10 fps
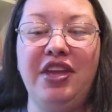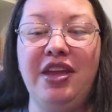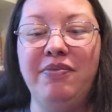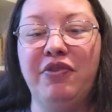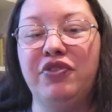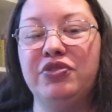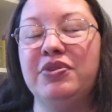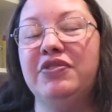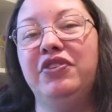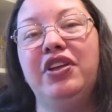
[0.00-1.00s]
theme. The first
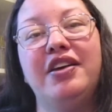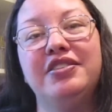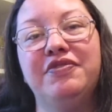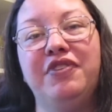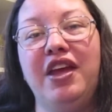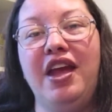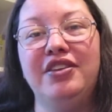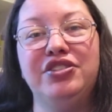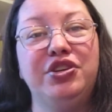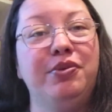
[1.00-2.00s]
one's philosophy
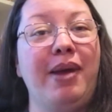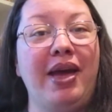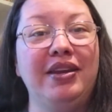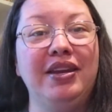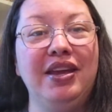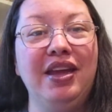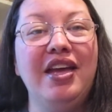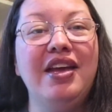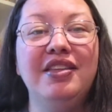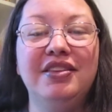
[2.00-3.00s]
and humanity.
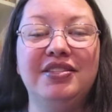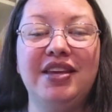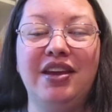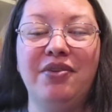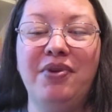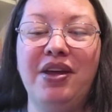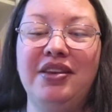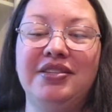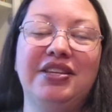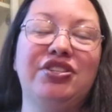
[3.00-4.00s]
The second one
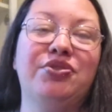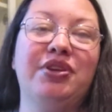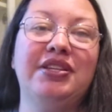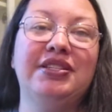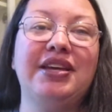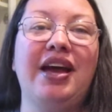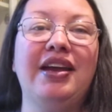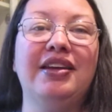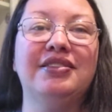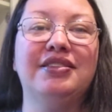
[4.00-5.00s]
is history and
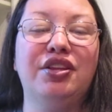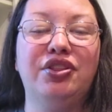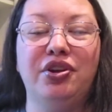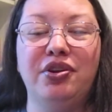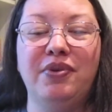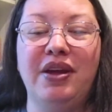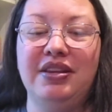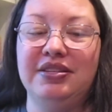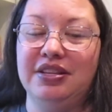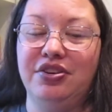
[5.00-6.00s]
science. The third one
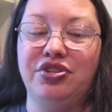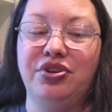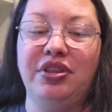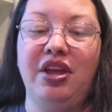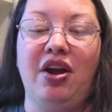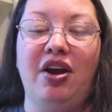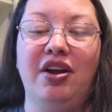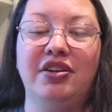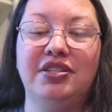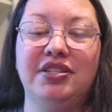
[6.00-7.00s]
is literature and the
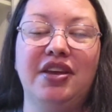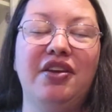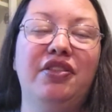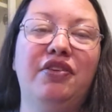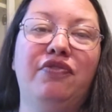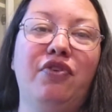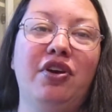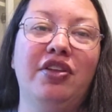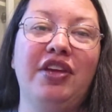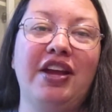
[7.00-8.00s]
arts. The
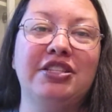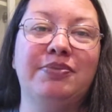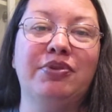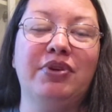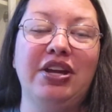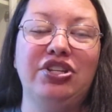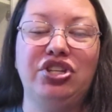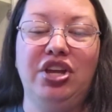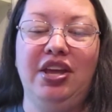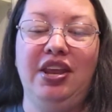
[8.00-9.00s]
fourth,
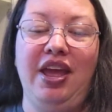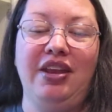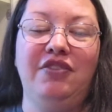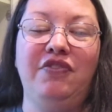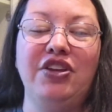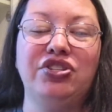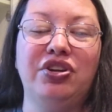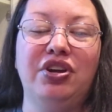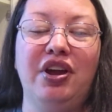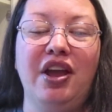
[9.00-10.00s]
exploration and
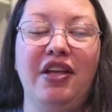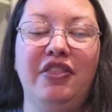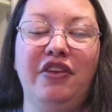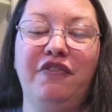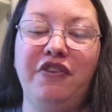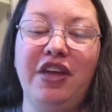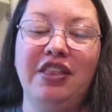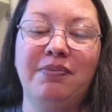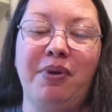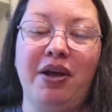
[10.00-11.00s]
adventure. The
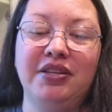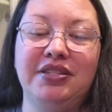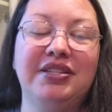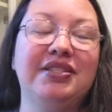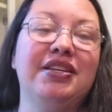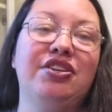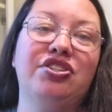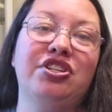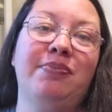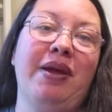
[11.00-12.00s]
fifth, politics,
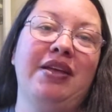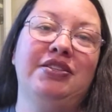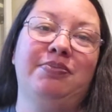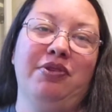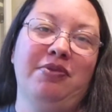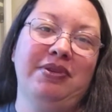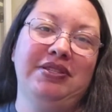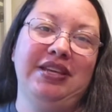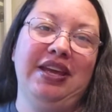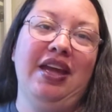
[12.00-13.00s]
leadership, and
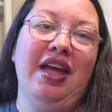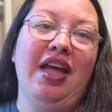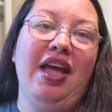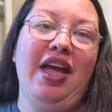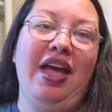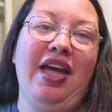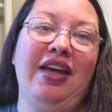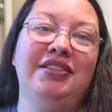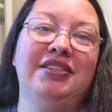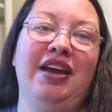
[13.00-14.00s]
diplomacy.
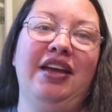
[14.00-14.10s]
And